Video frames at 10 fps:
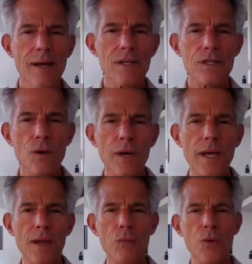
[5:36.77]
So
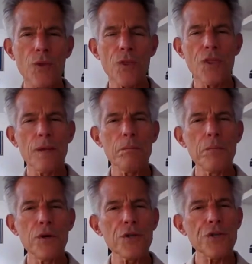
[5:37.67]
again, with the
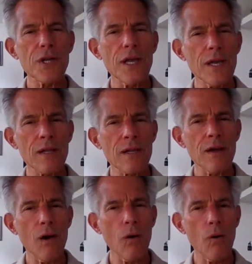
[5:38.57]
built-in
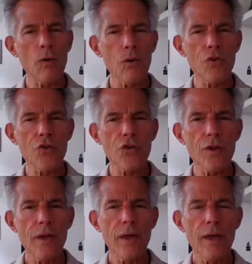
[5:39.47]
holds,
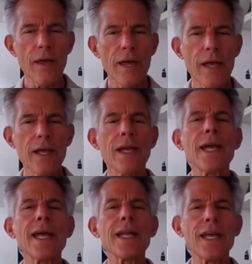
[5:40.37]

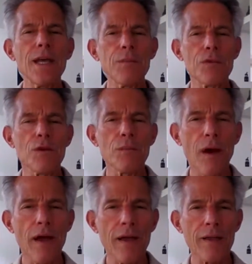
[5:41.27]
it keeps your
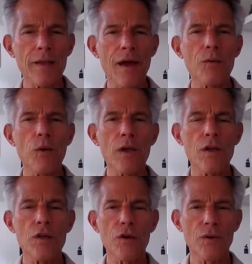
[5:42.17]
mind on what you're
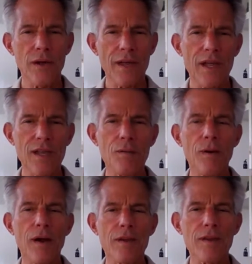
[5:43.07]
doing and your
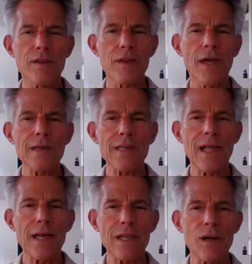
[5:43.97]
mind is less
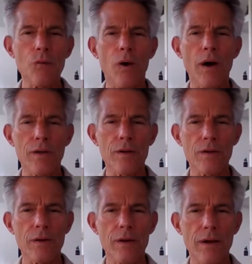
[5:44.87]
likely to wander,
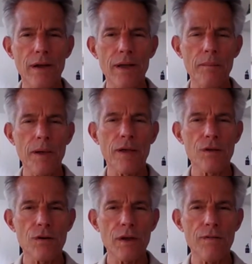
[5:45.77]
a
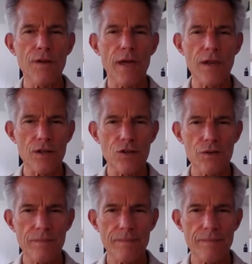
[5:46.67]
major advantage.